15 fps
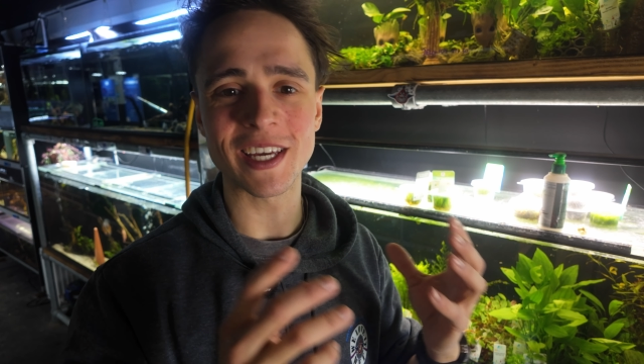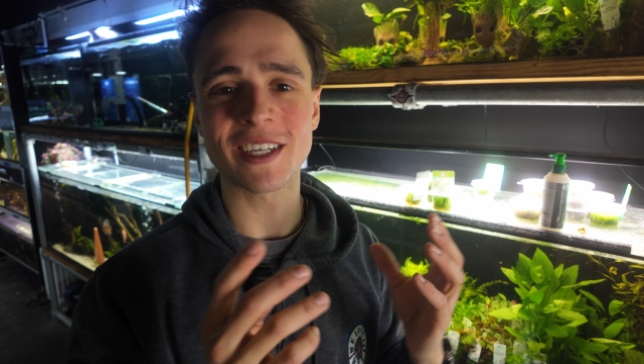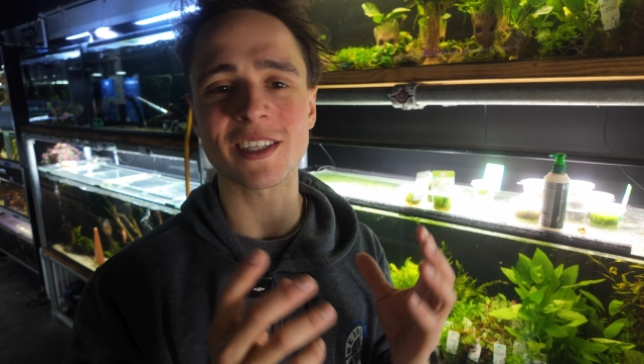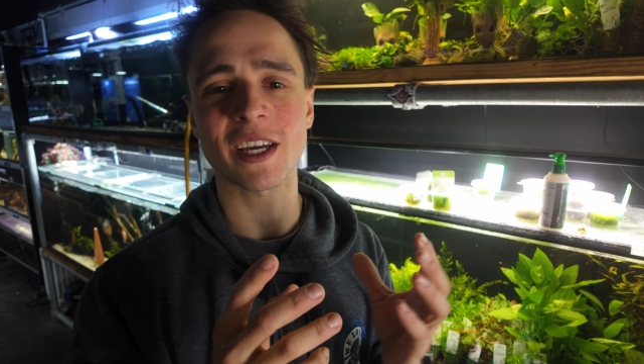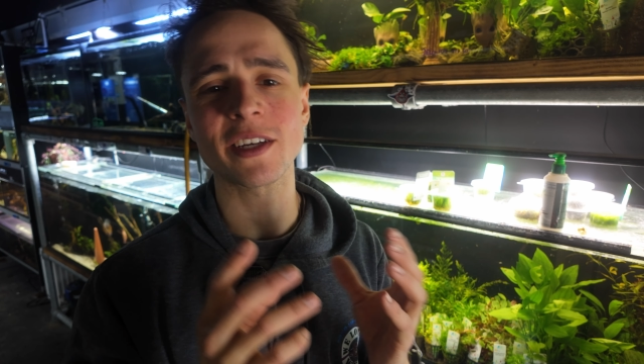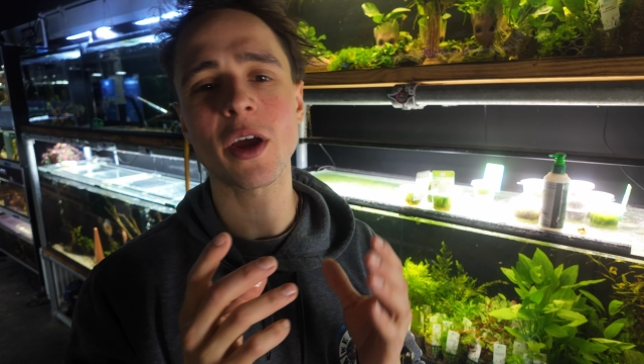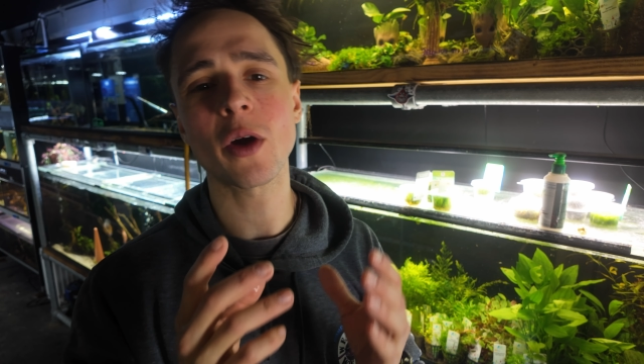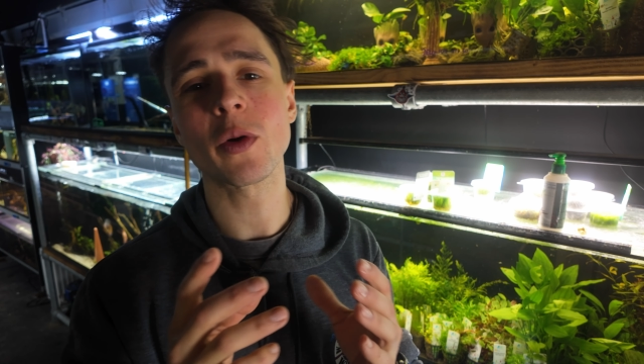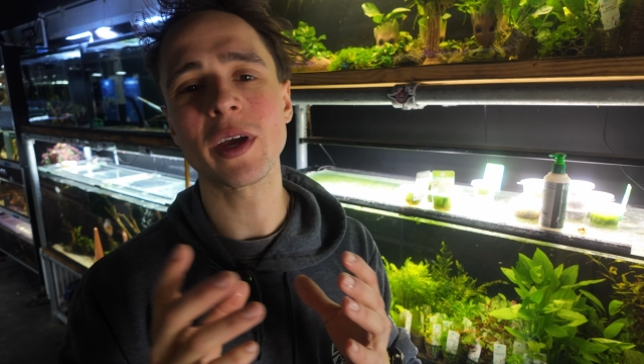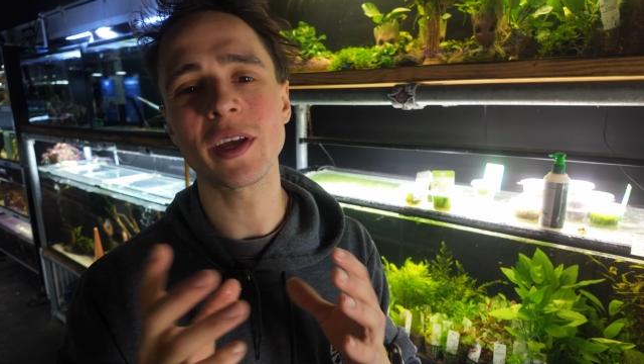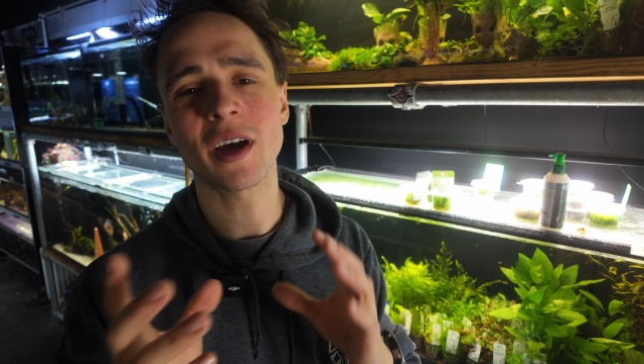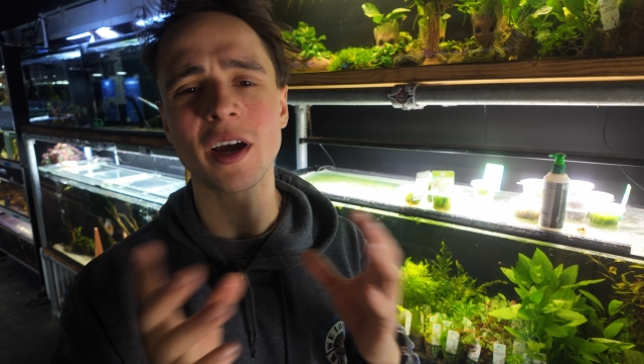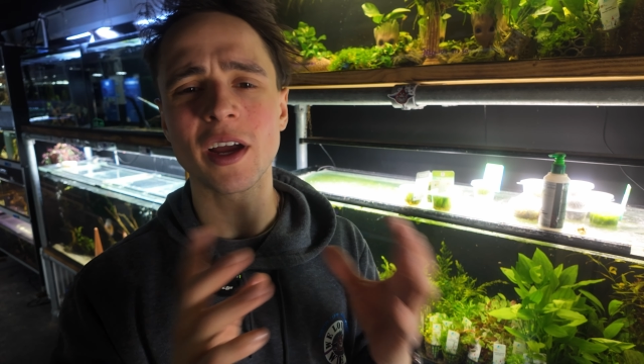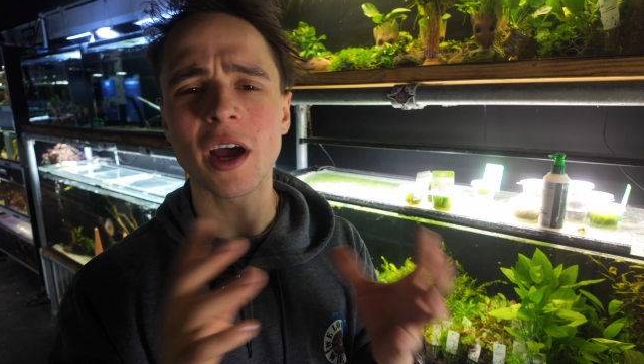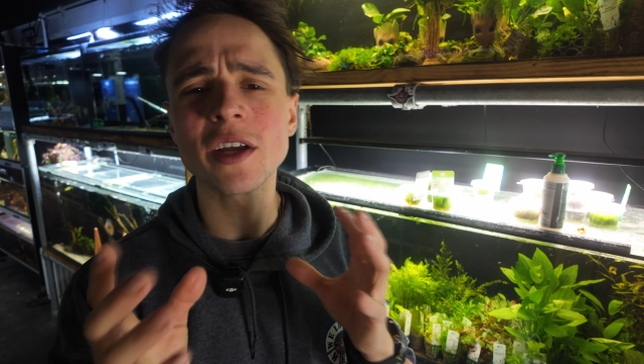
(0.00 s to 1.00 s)
because I know
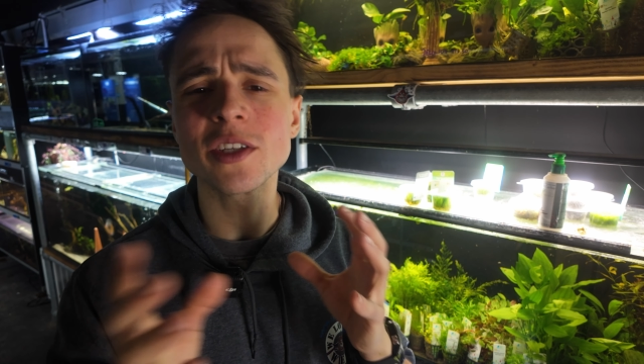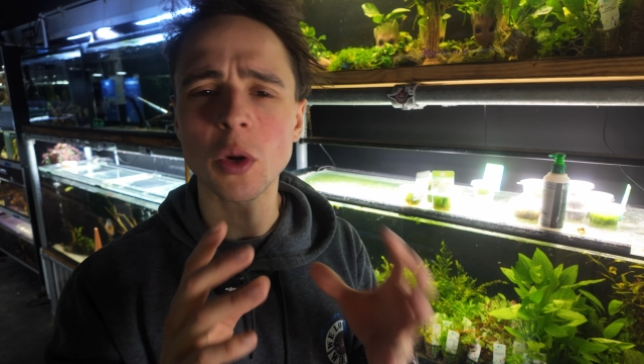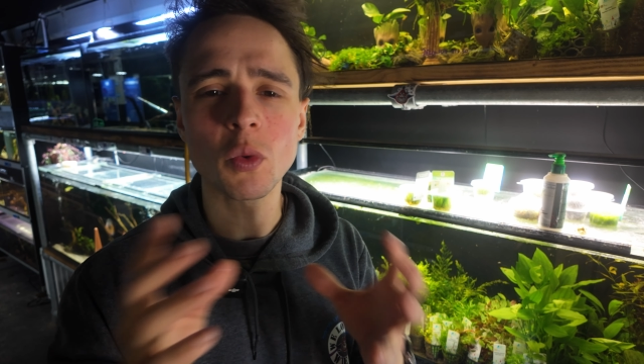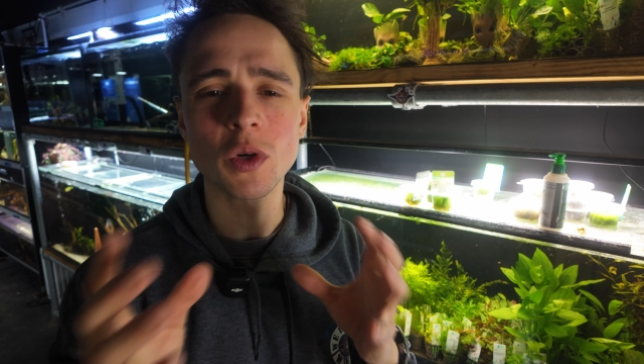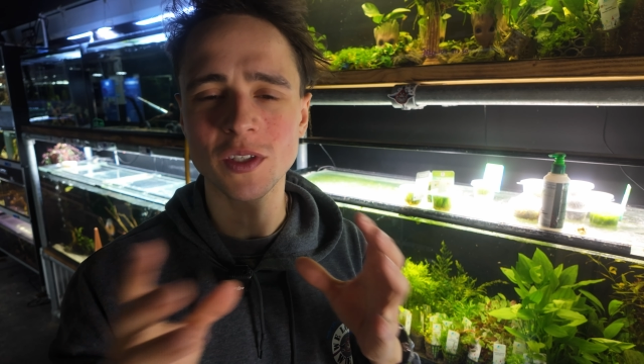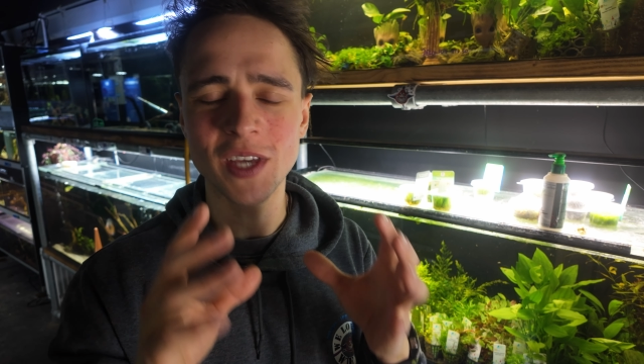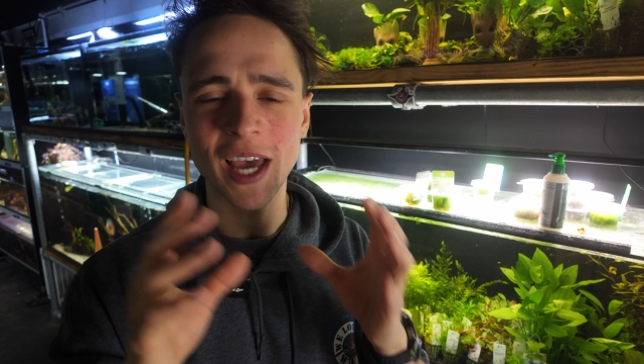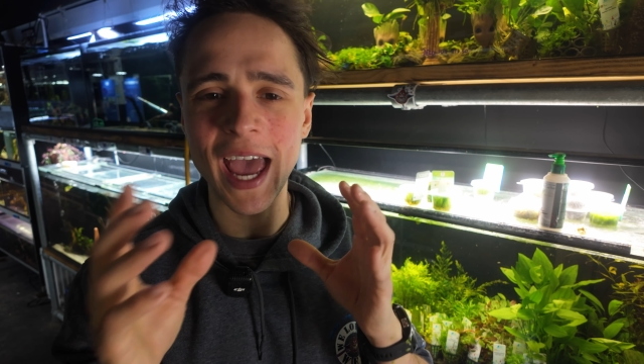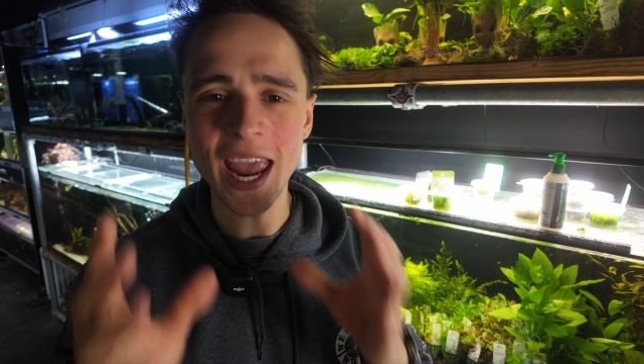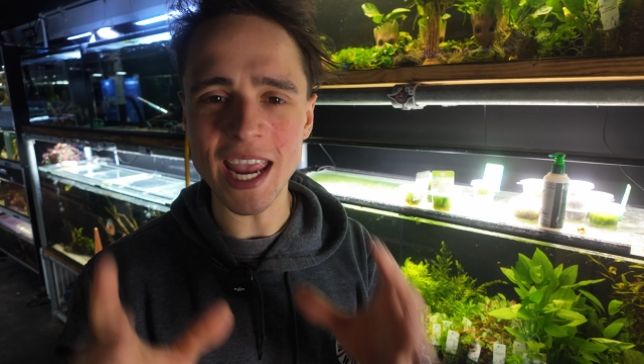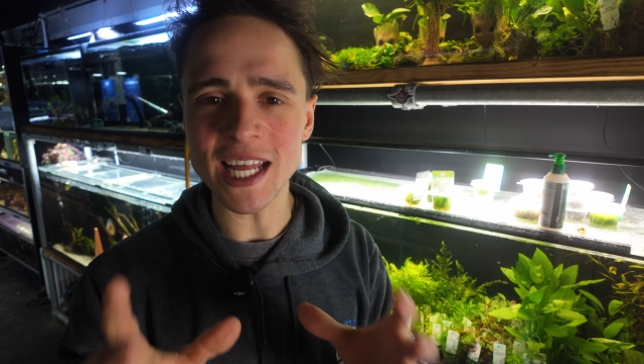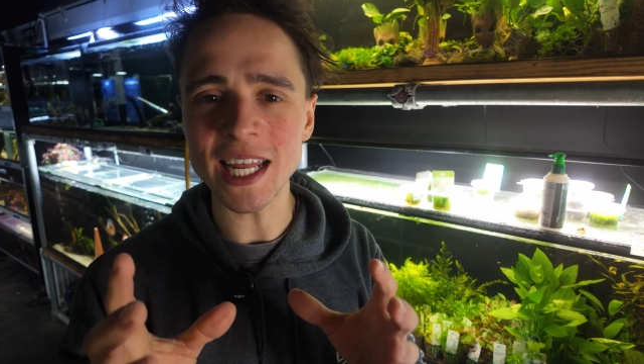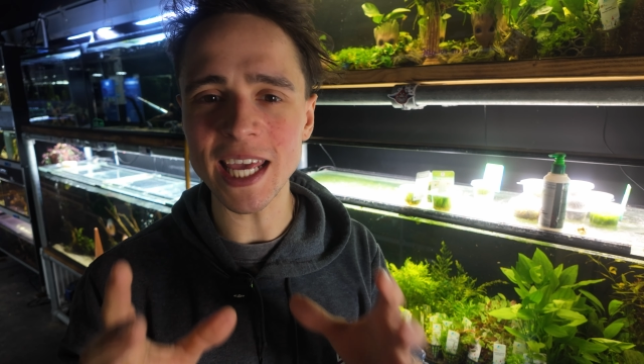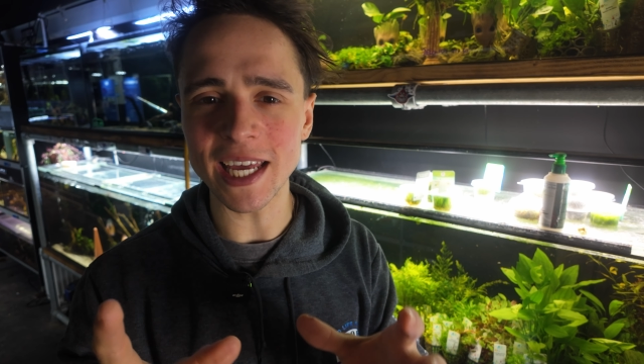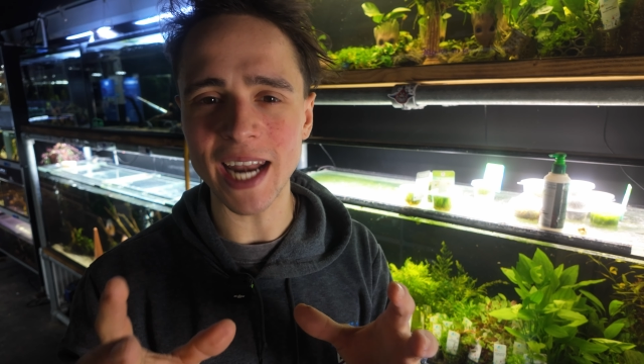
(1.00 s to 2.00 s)
I don't want to
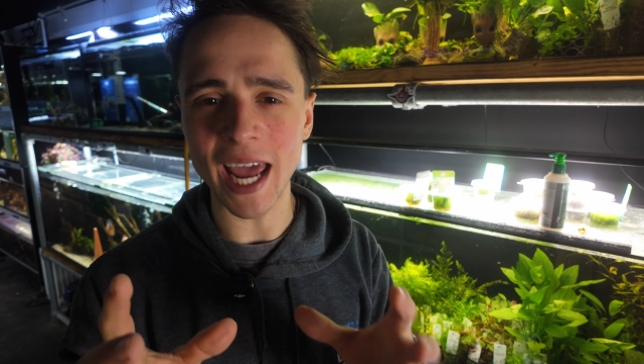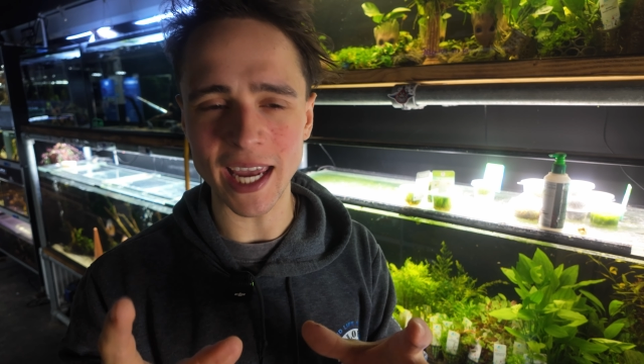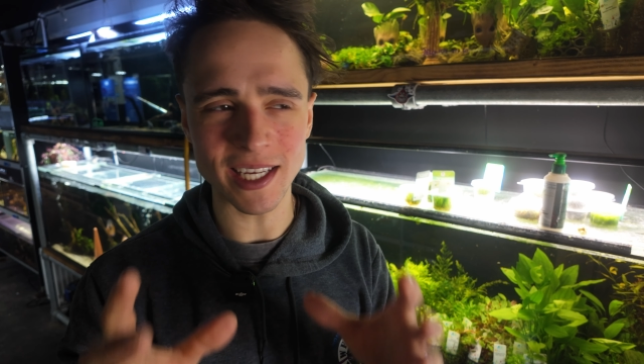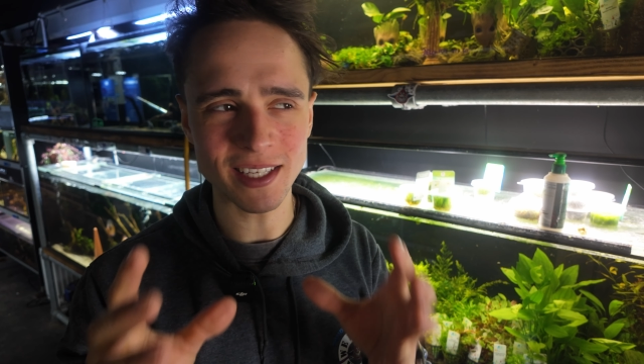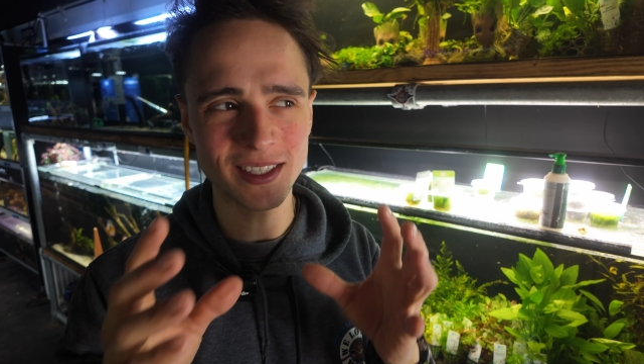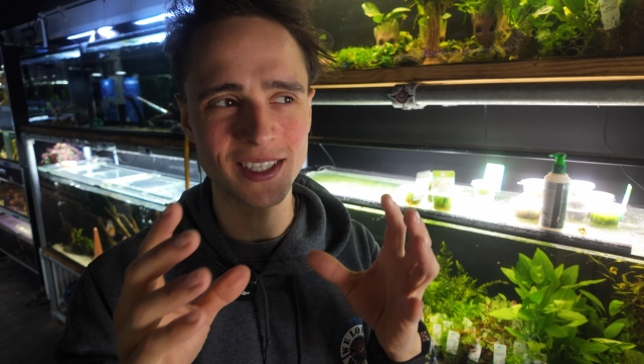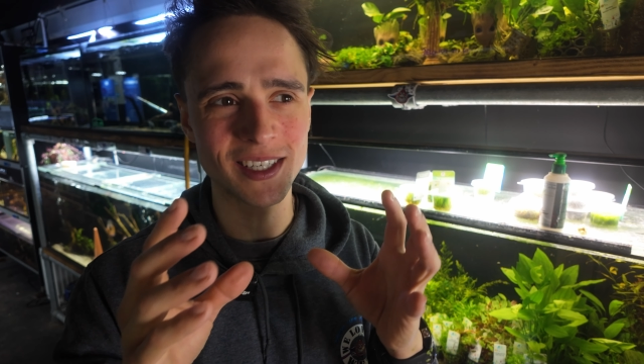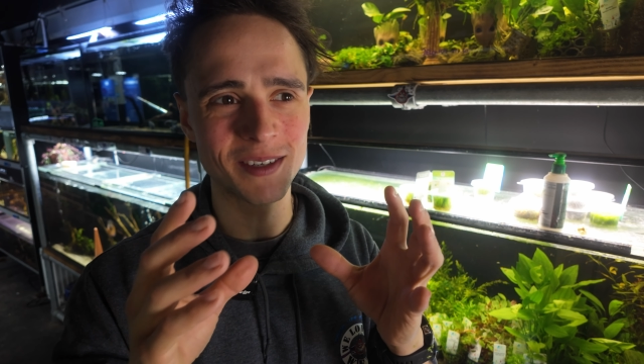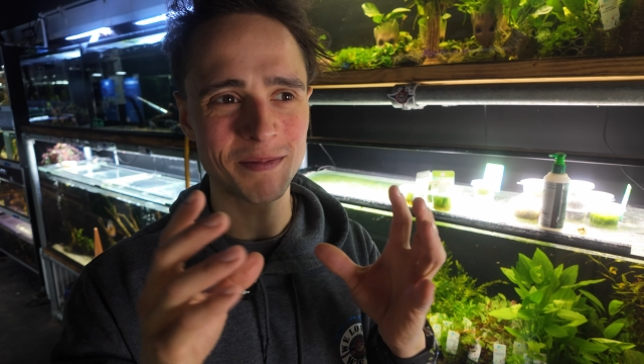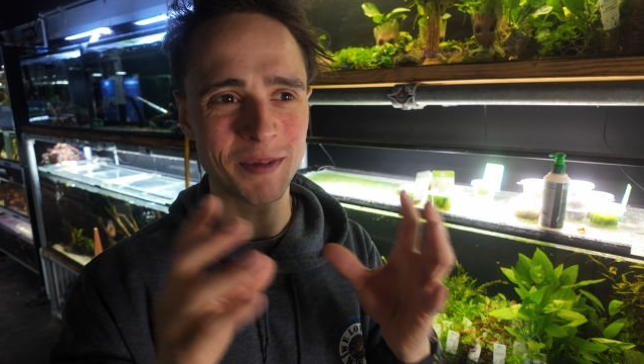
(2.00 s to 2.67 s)
alienate